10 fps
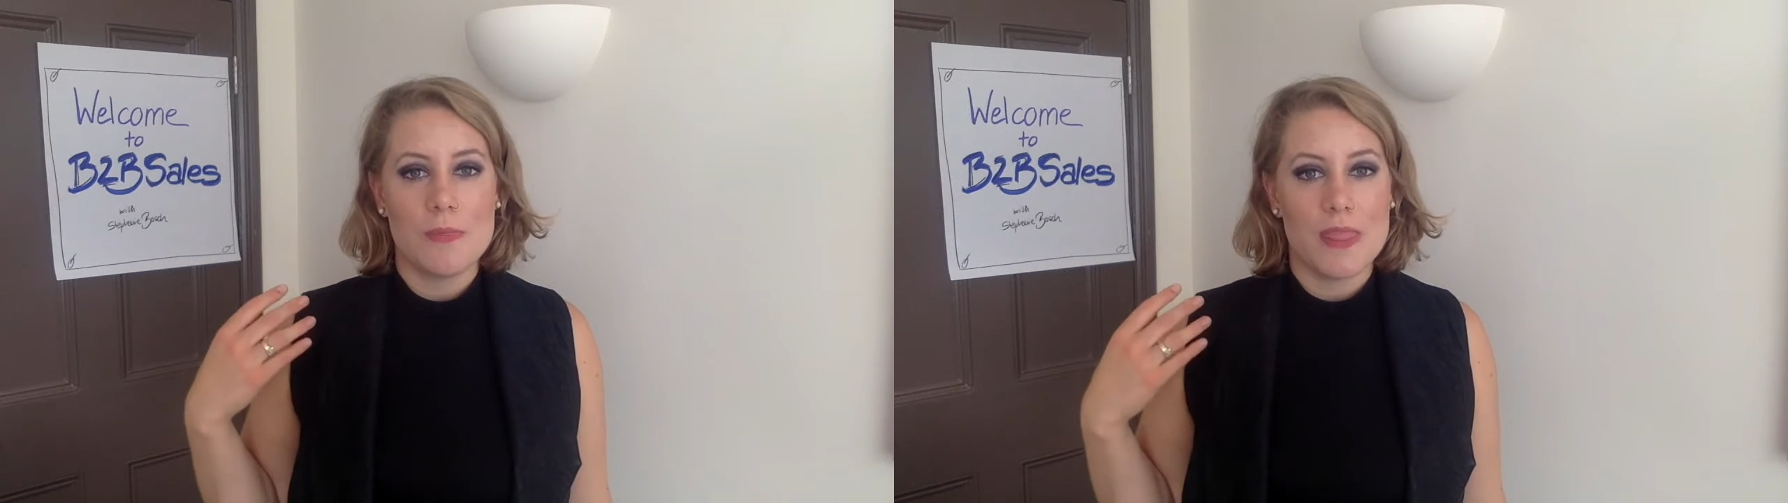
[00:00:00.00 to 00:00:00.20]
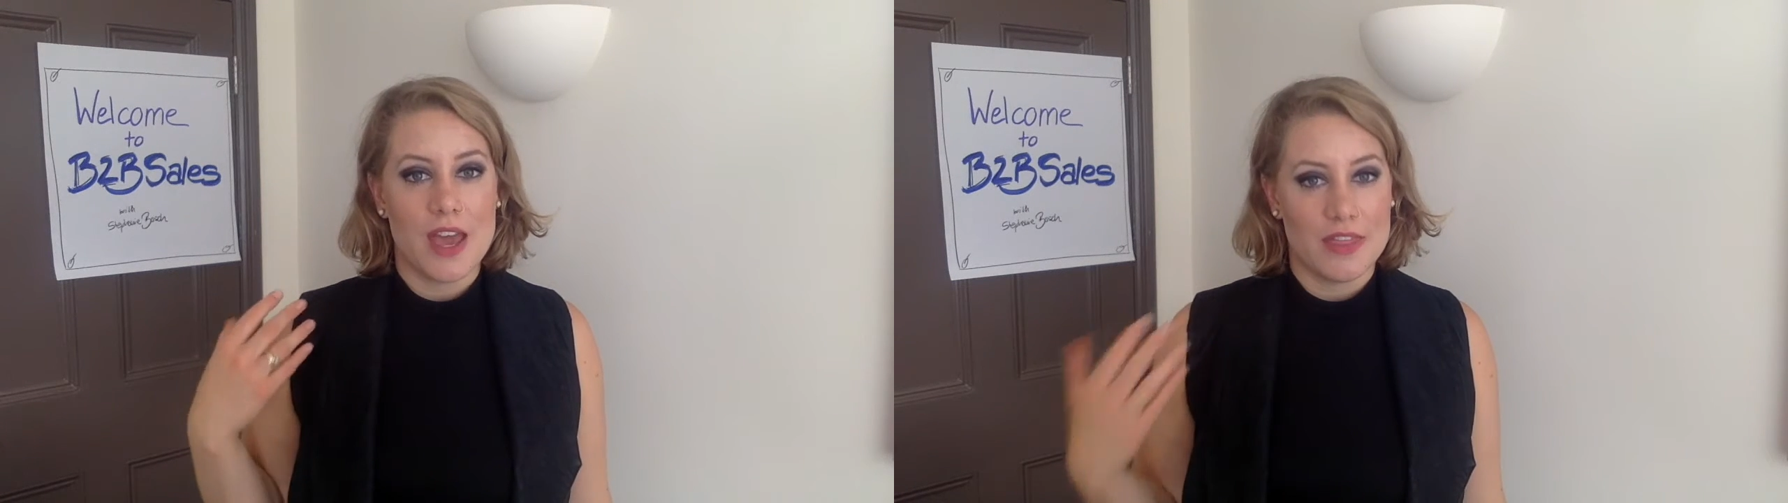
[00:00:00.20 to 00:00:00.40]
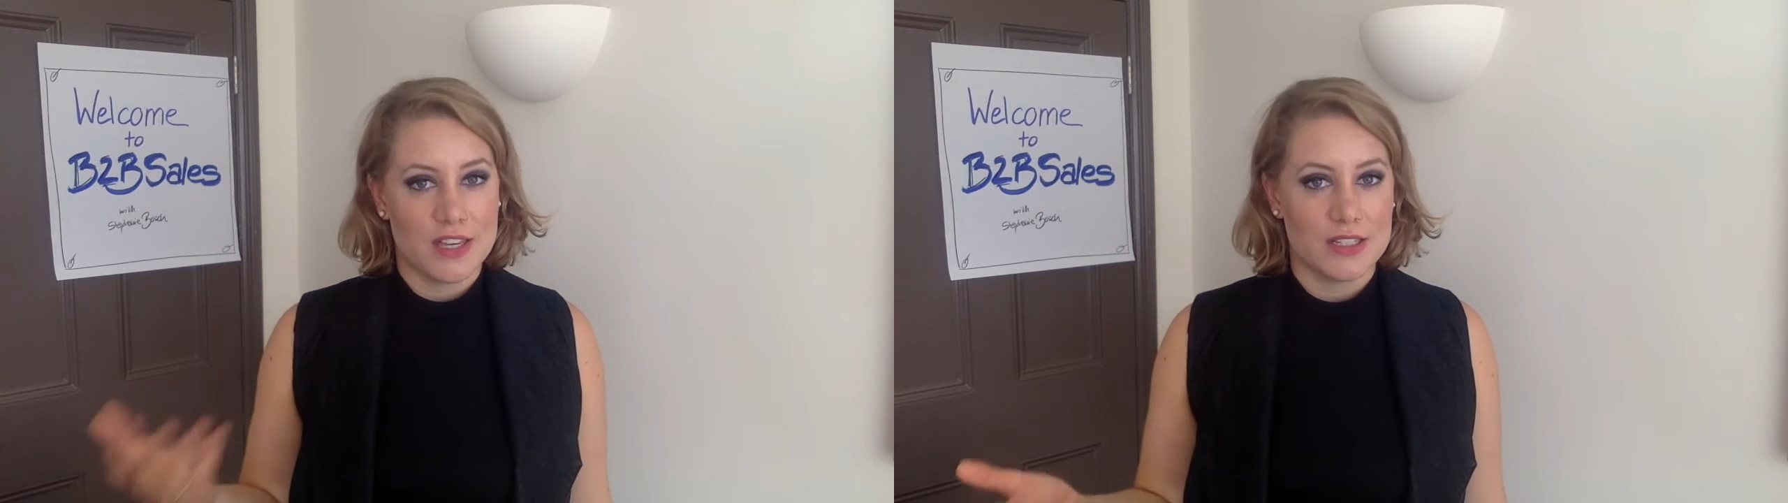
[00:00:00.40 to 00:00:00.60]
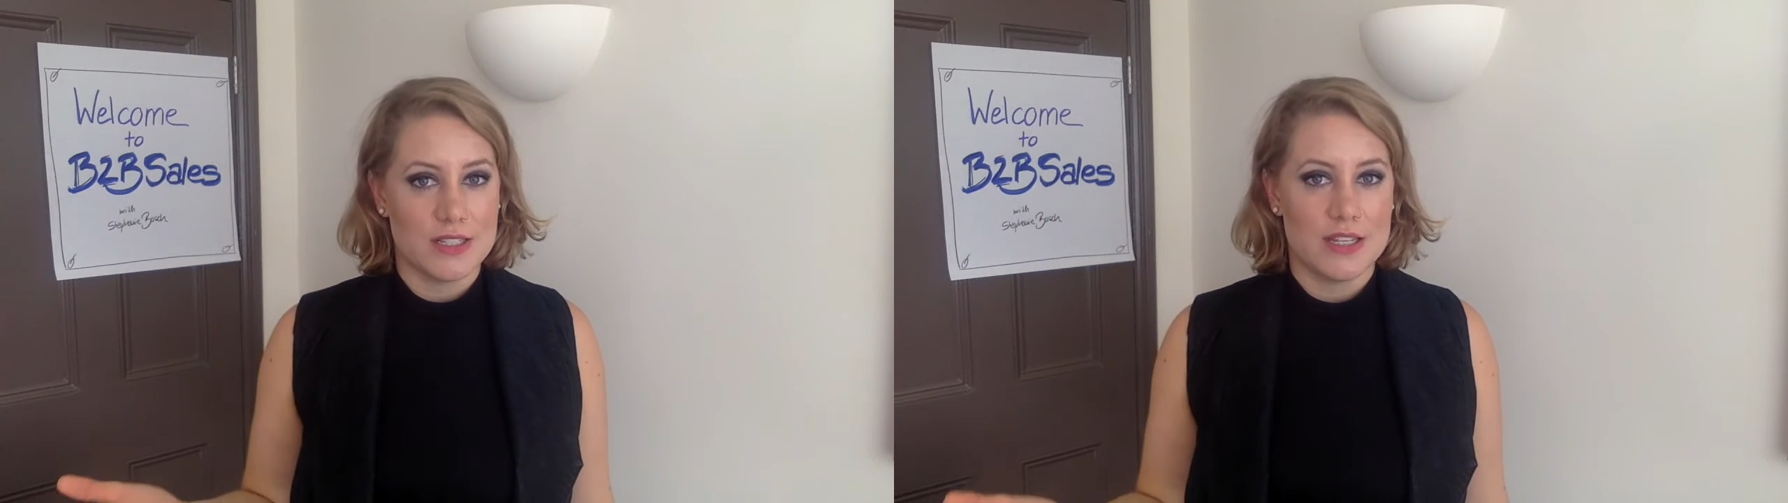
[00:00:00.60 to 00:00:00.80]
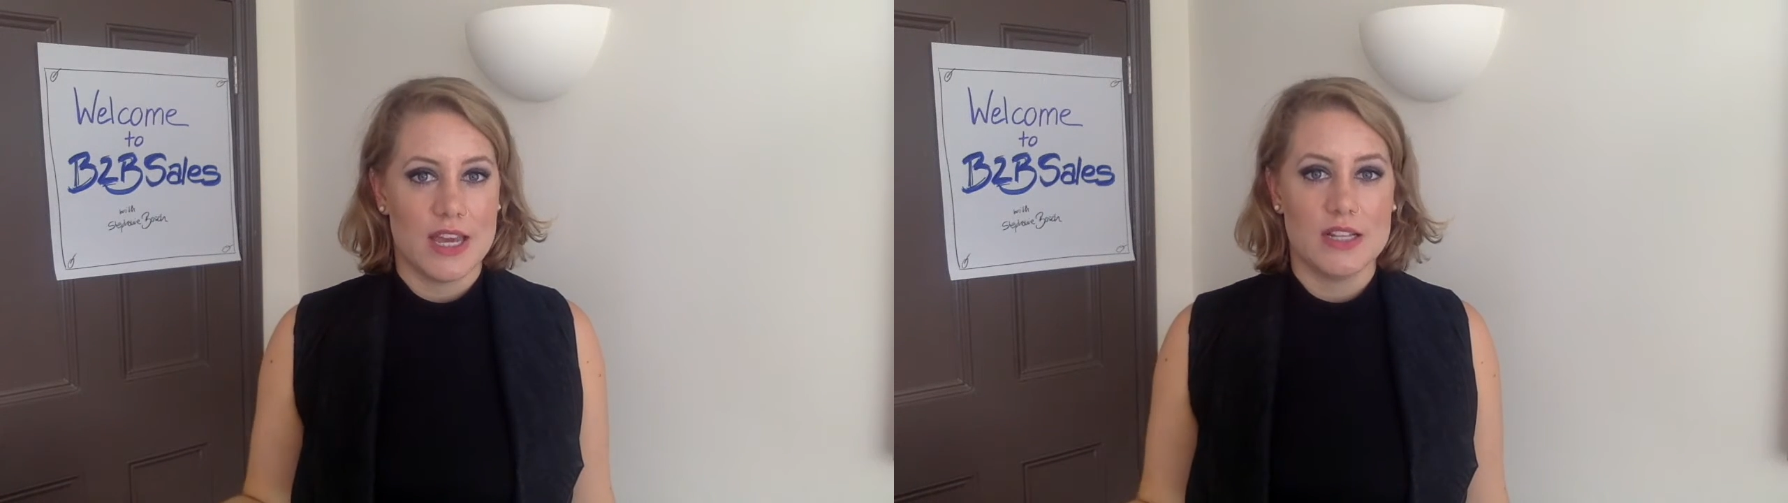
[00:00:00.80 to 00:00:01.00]
ethical
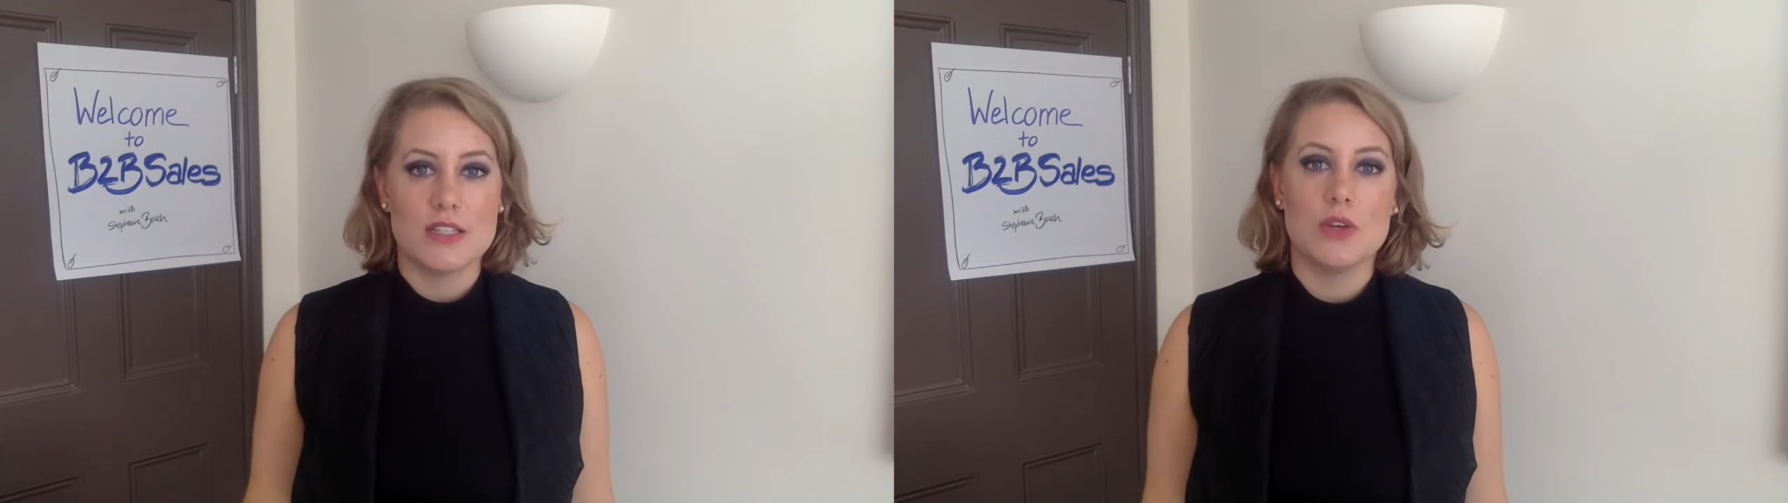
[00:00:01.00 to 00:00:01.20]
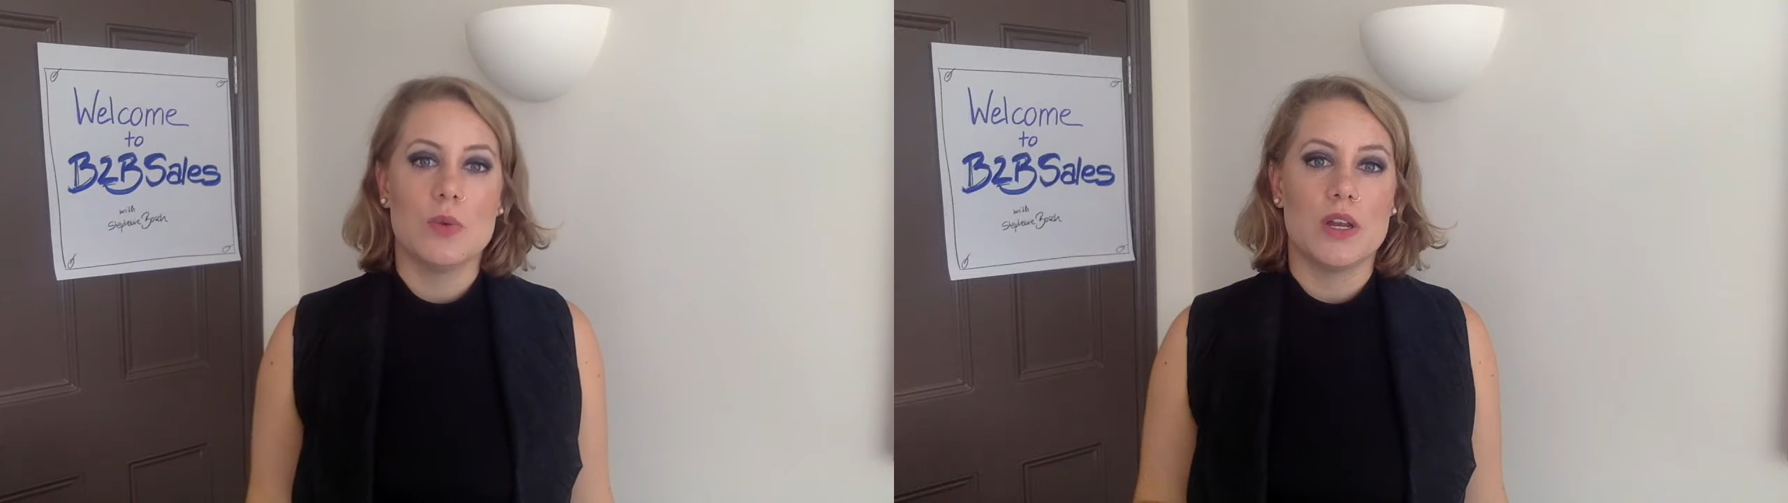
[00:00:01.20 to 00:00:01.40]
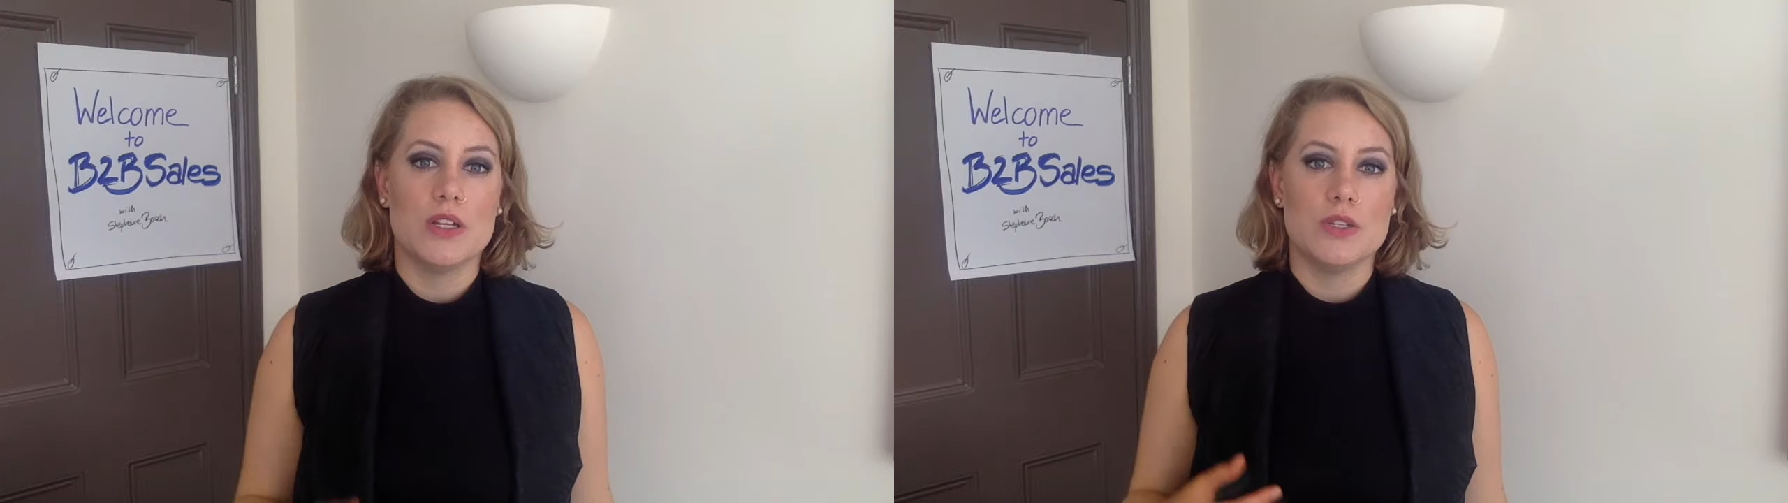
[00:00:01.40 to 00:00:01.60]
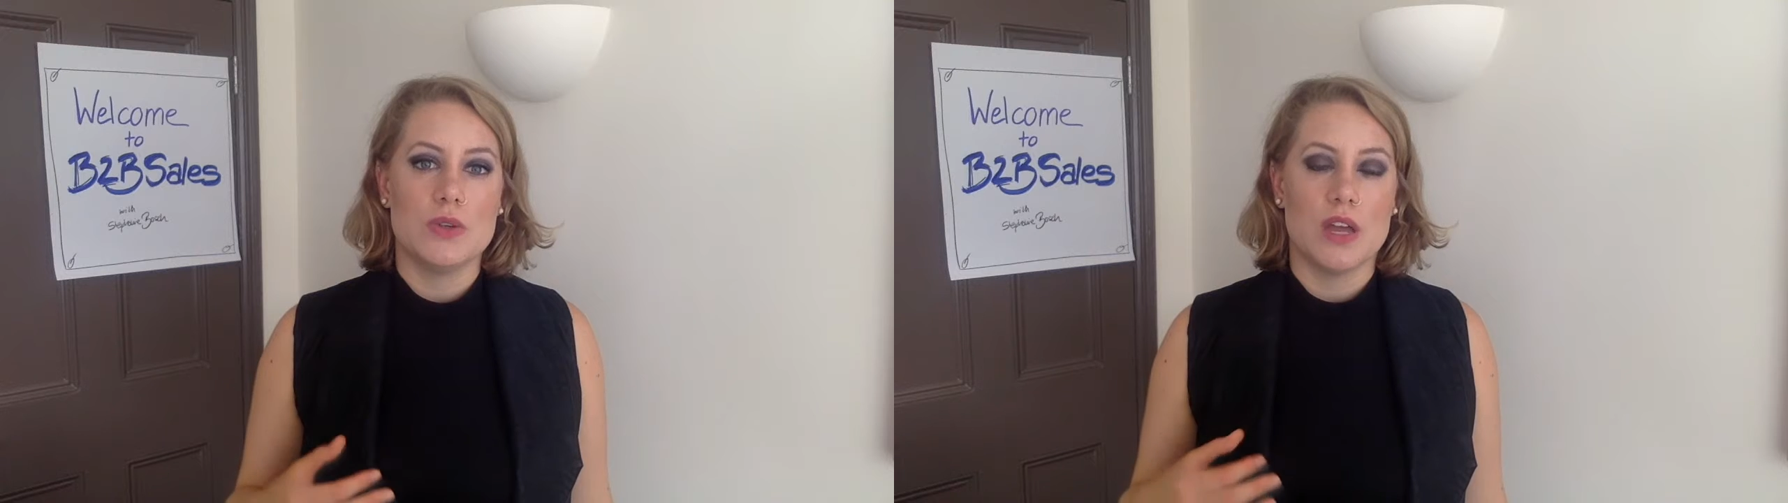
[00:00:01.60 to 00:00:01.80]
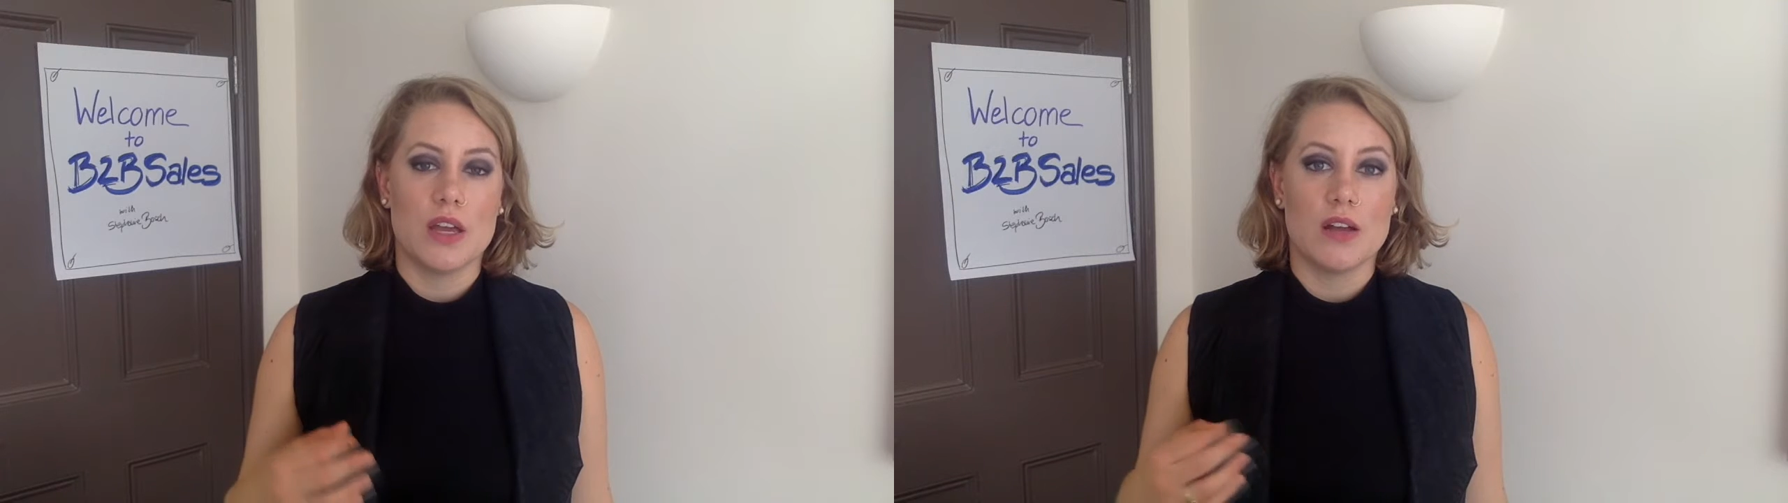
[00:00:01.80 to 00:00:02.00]
sales, who want to do
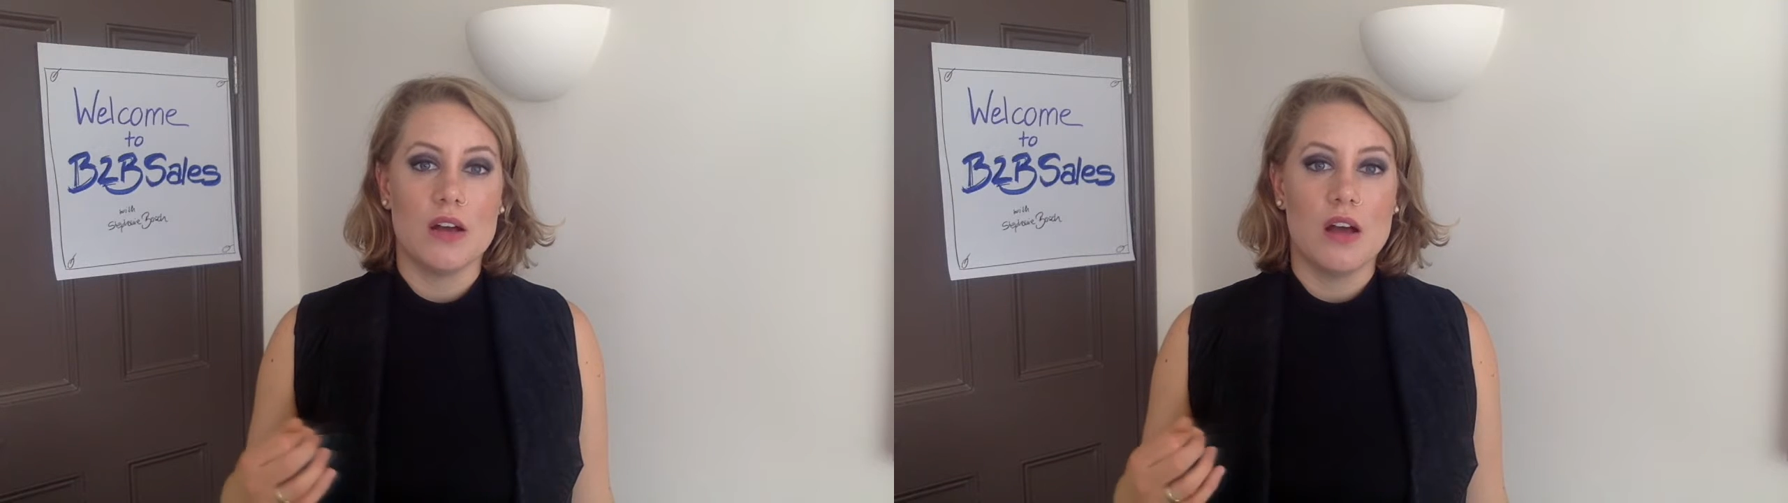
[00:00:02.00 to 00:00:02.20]
like